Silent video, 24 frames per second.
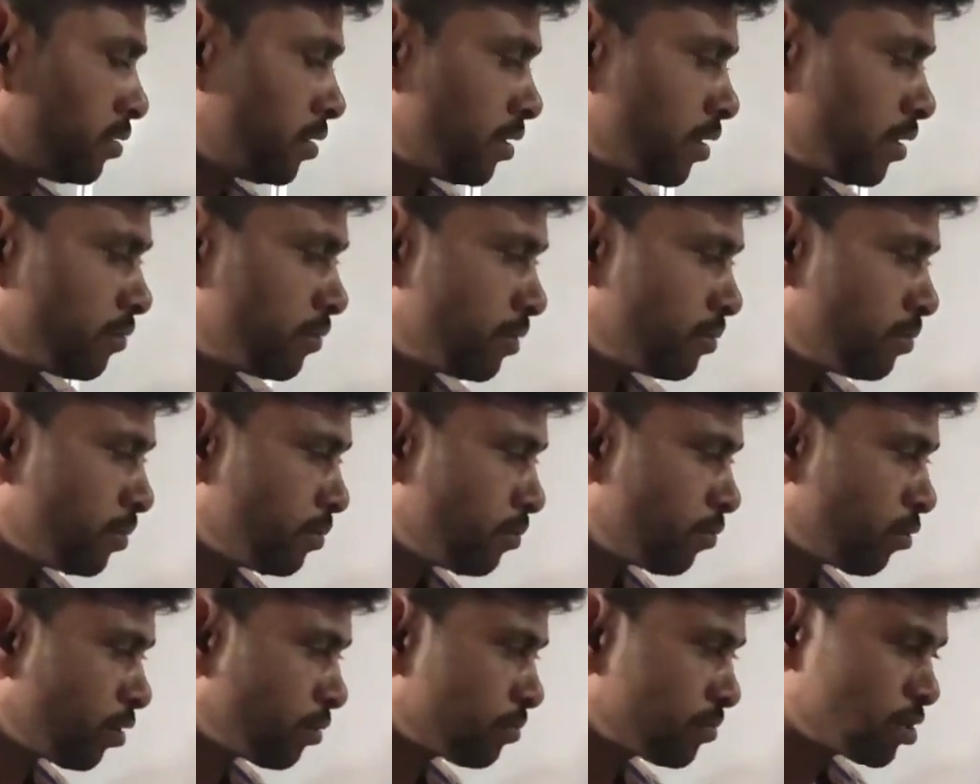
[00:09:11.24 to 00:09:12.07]
there will be
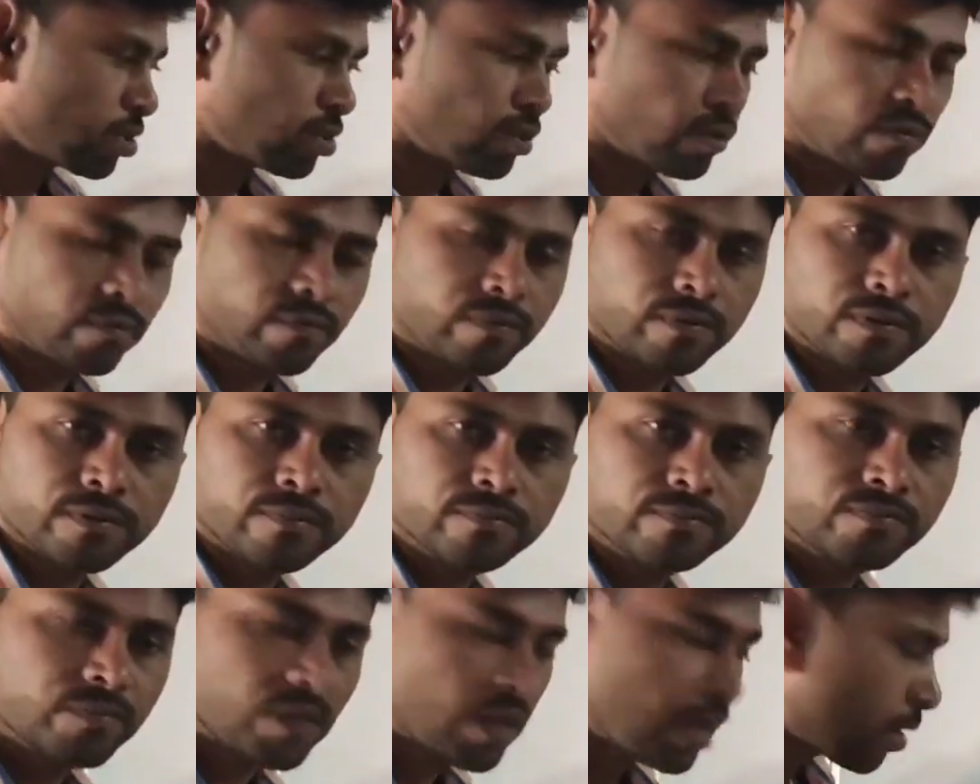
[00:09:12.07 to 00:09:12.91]
formation of
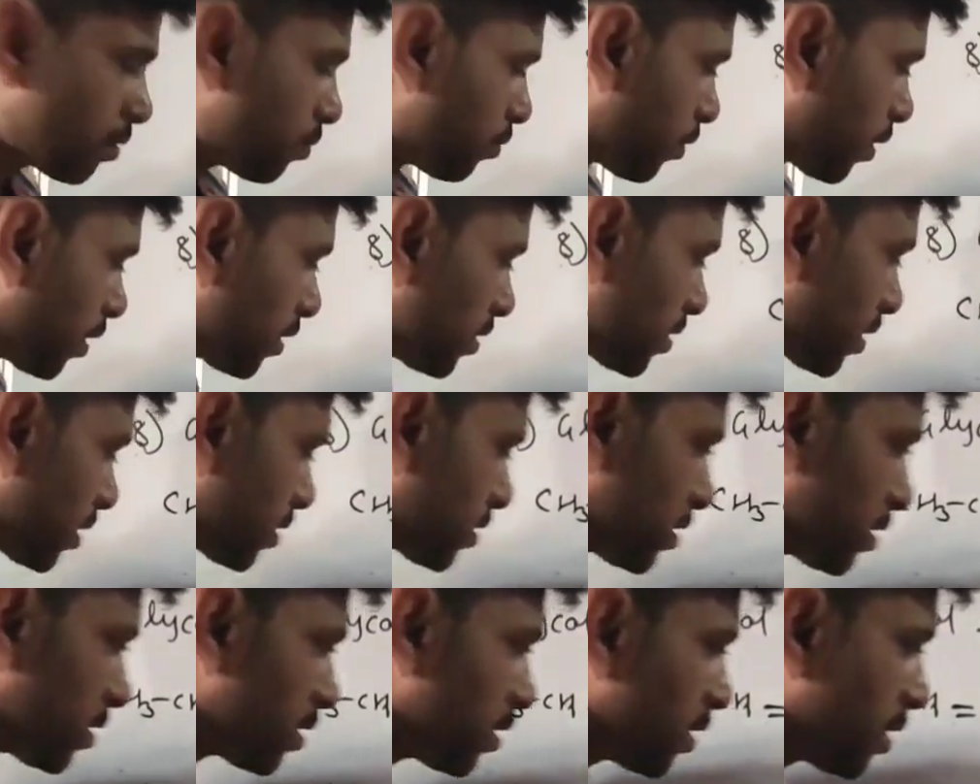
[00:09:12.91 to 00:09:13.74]
hypohalous
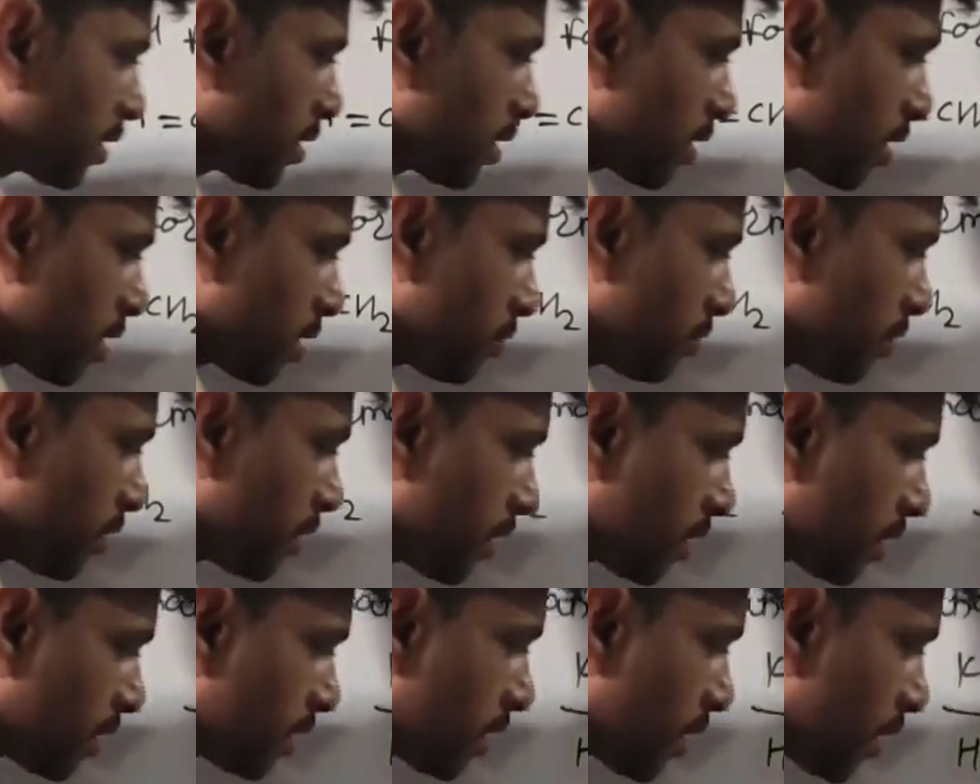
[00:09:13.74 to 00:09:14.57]
acid, and we
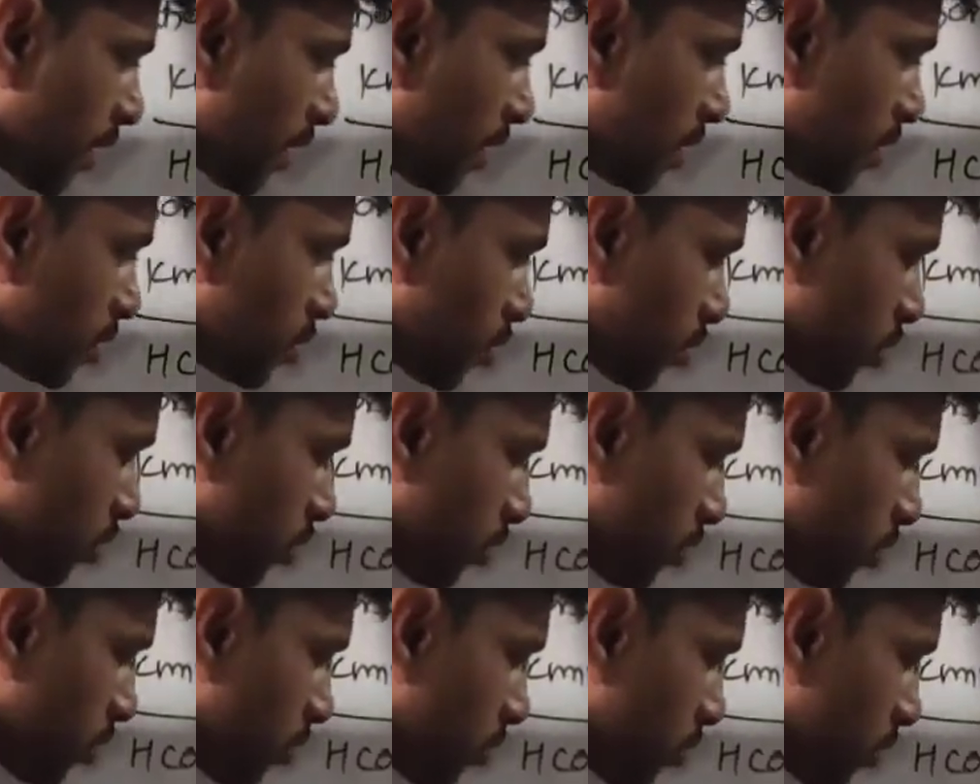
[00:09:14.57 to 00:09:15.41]
get the addition
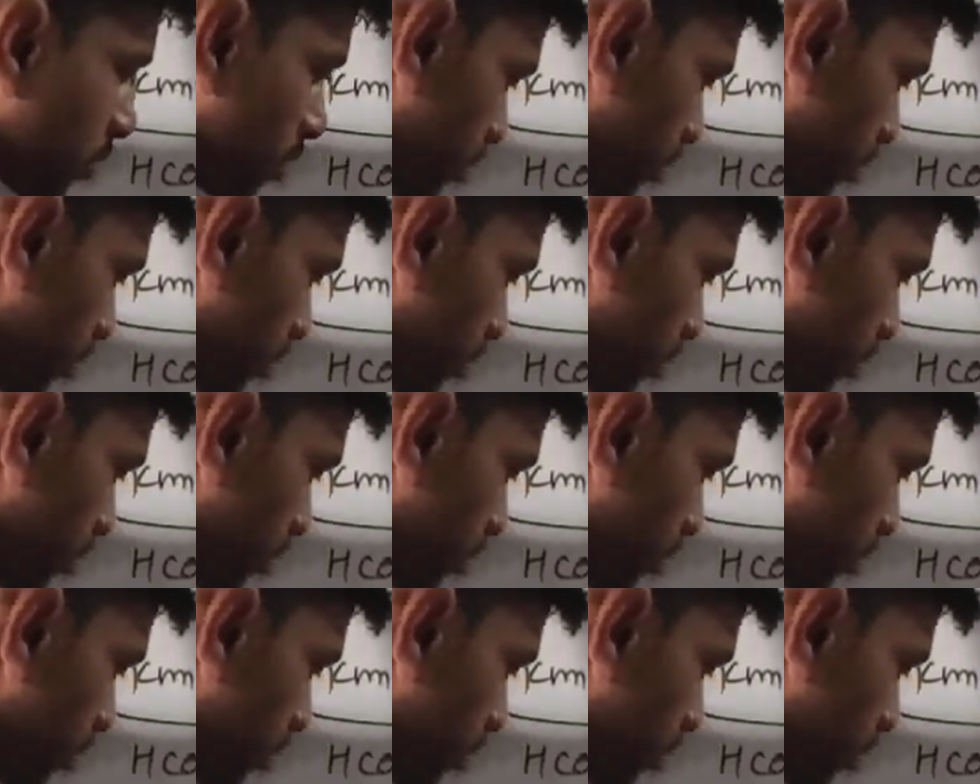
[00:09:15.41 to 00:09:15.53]
of